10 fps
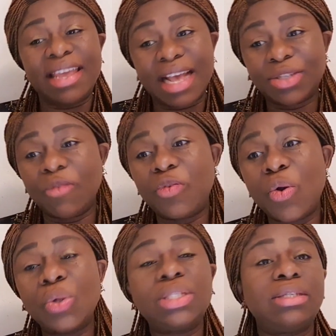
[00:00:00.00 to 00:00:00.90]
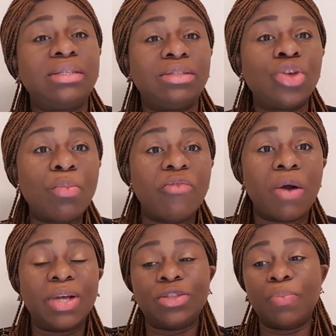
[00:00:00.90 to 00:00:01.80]
Yes, of course, some of
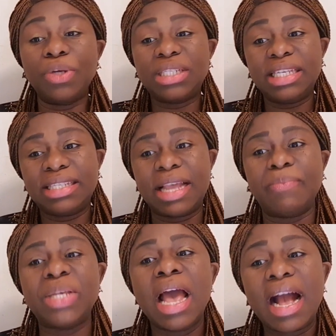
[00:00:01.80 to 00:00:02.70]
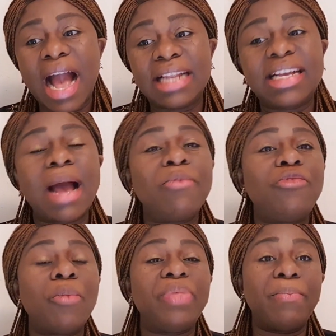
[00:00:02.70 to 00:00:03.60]
our support systems can come
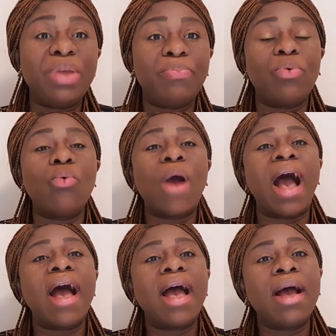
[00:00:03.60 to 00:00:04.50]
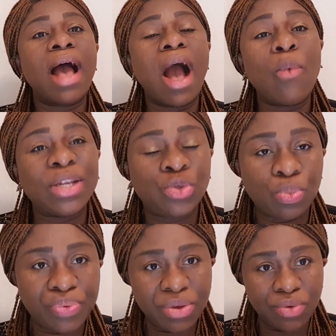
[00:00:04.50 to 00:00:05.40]
from the people who are our
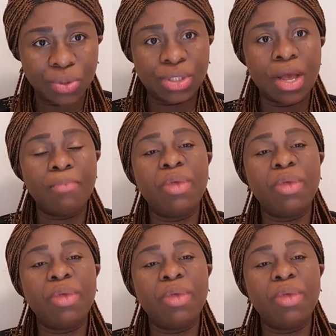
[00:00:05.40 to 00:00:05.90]
superiors,